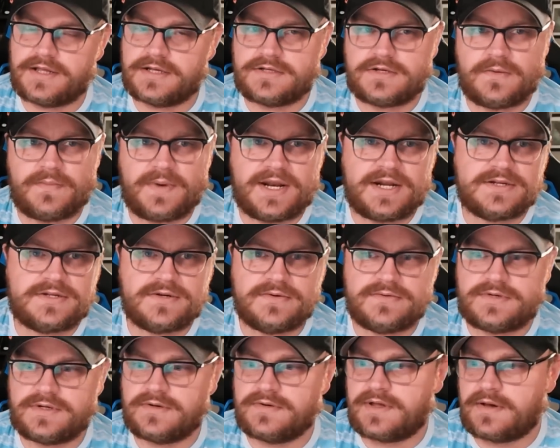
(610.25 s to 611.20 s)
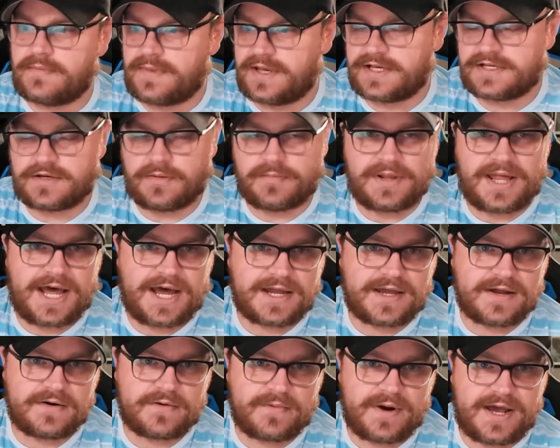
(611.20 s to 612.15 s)
the 2-mana 2/2 that makes a
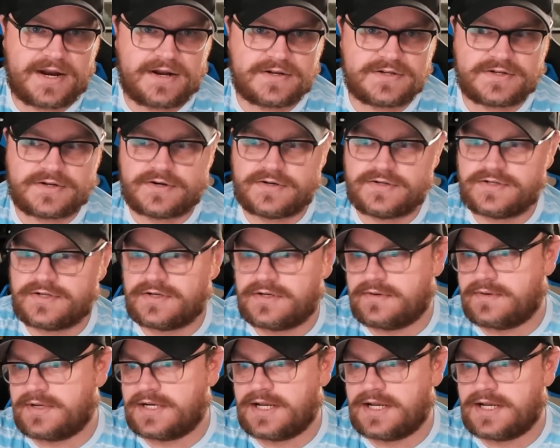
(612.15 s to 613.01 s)
black and a red on turn 2,